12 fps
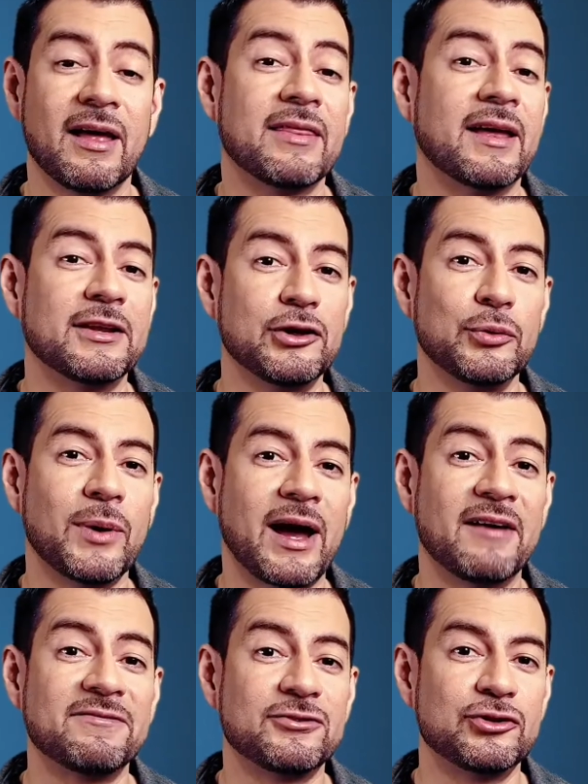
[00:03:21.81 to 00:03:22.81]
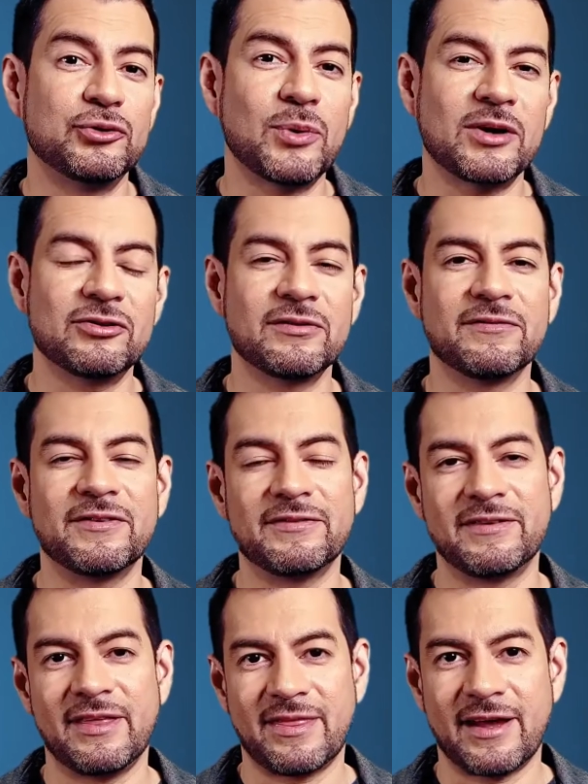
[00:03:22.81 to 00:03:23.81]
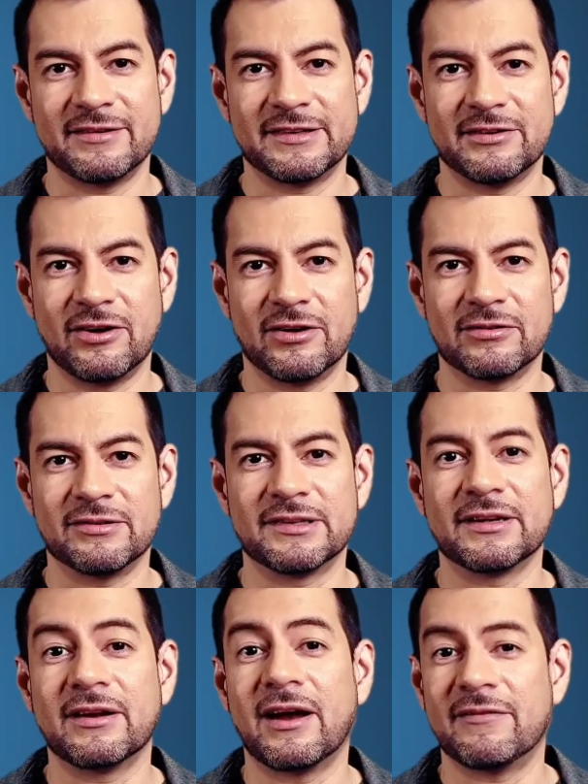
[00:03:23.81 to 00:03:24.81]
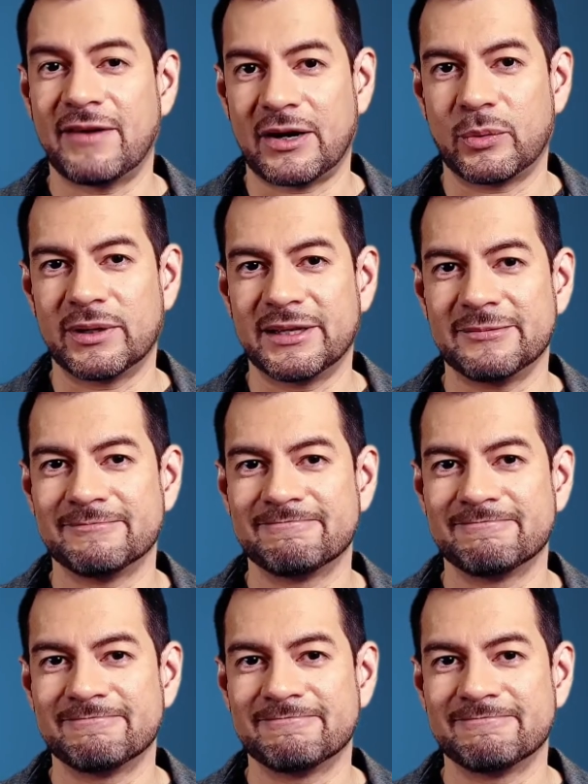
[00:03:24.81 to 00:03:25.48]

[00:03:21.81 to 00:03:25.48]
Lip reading: then you have $250,000 of equity.